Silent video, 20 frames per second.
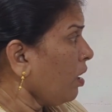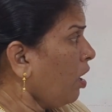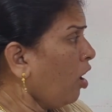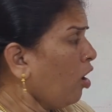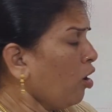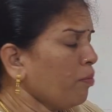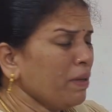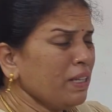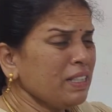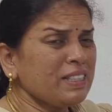
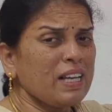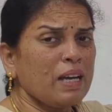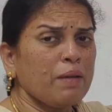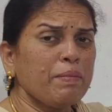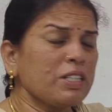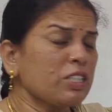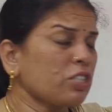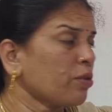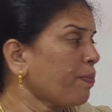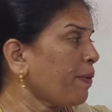How much I
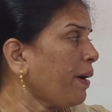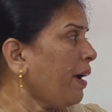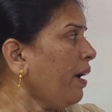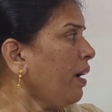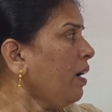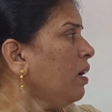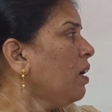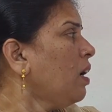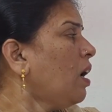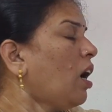must
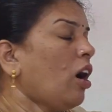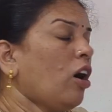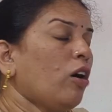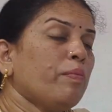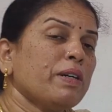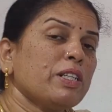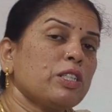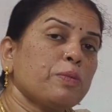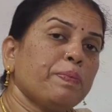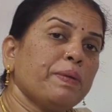pay? How
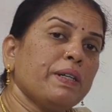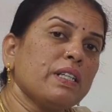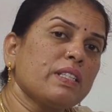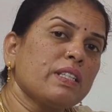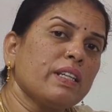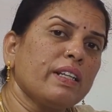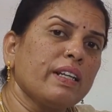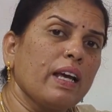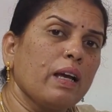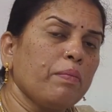much
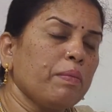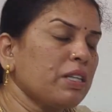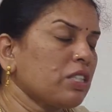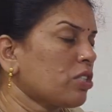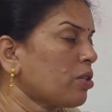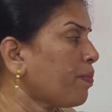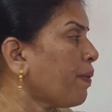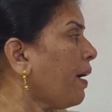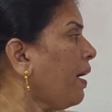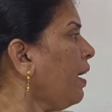percent I
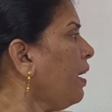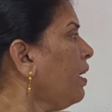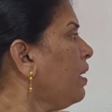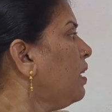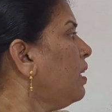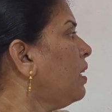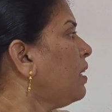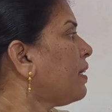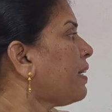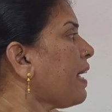must pay?
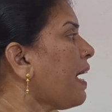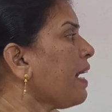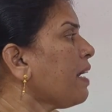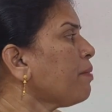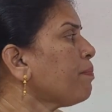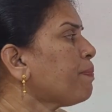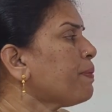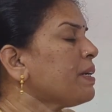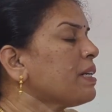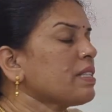
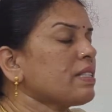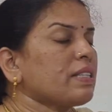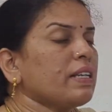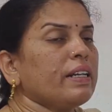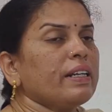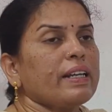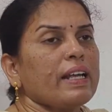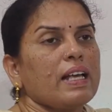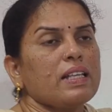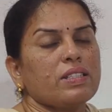
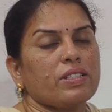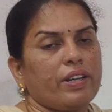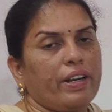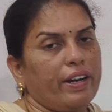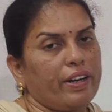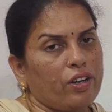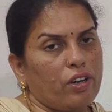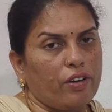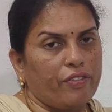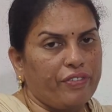10% as
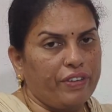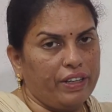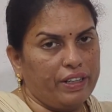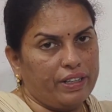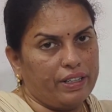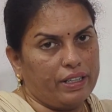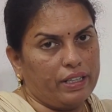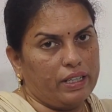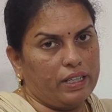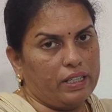rate of
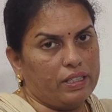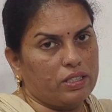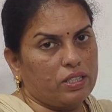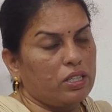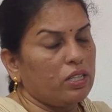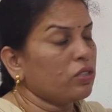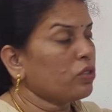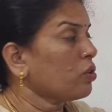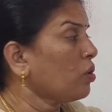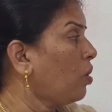interest.
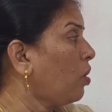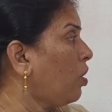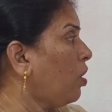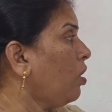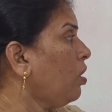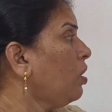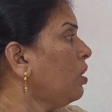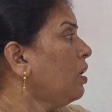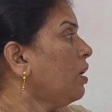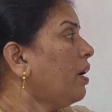
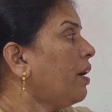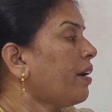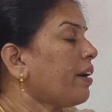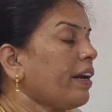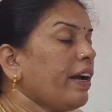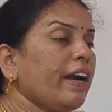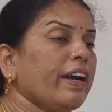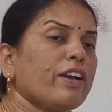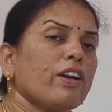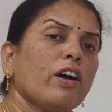So
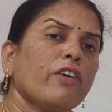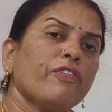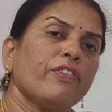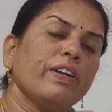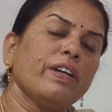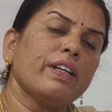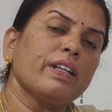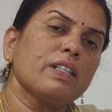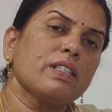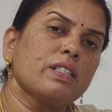rate of
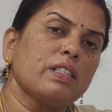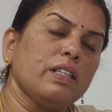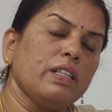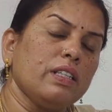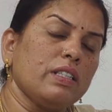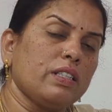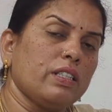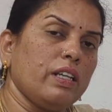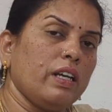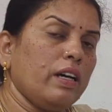interest
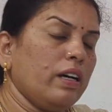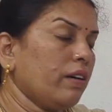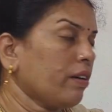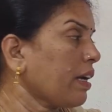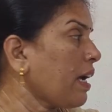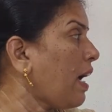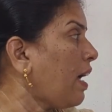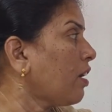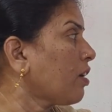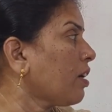is
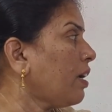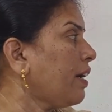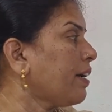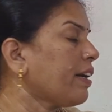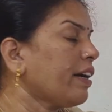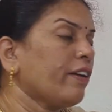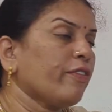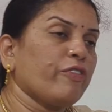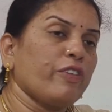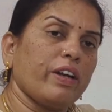
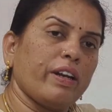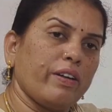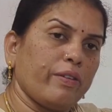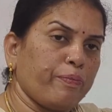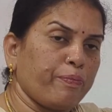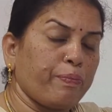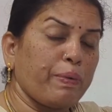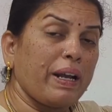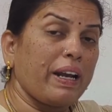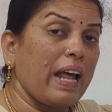calculated
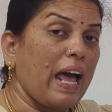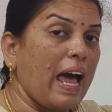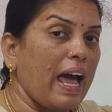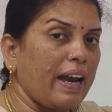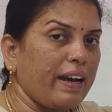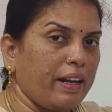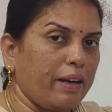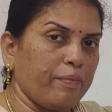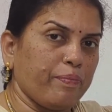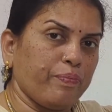per
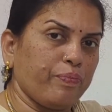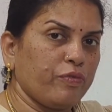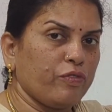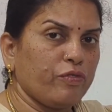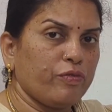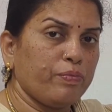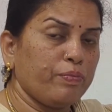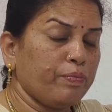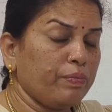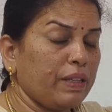annum.
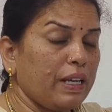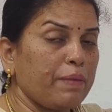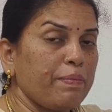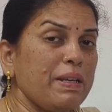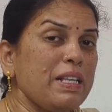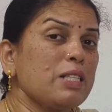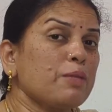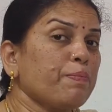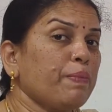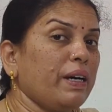That
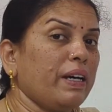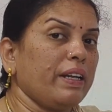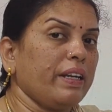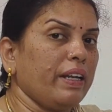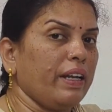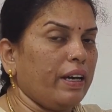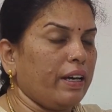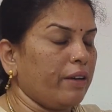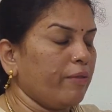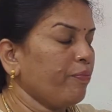means per
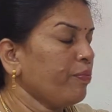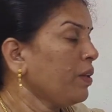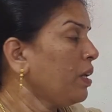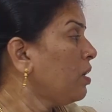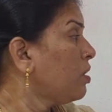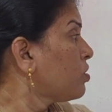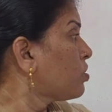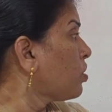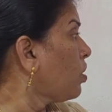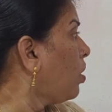year.
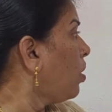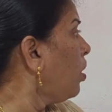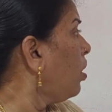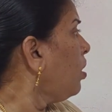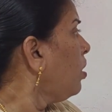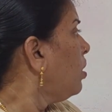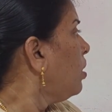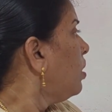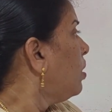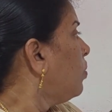
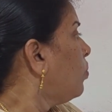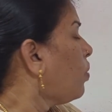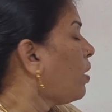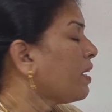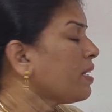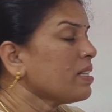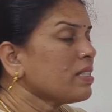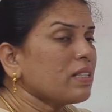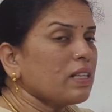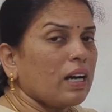So
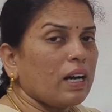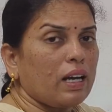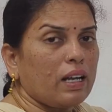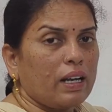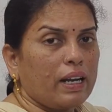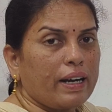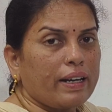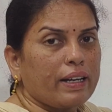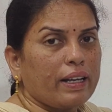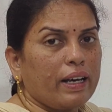what is the
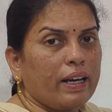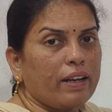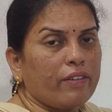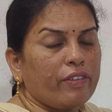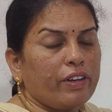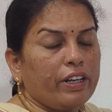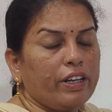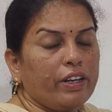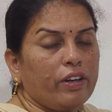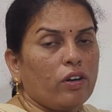letter
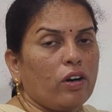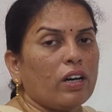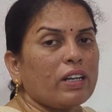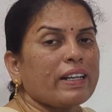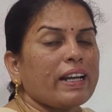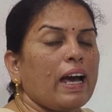we denote?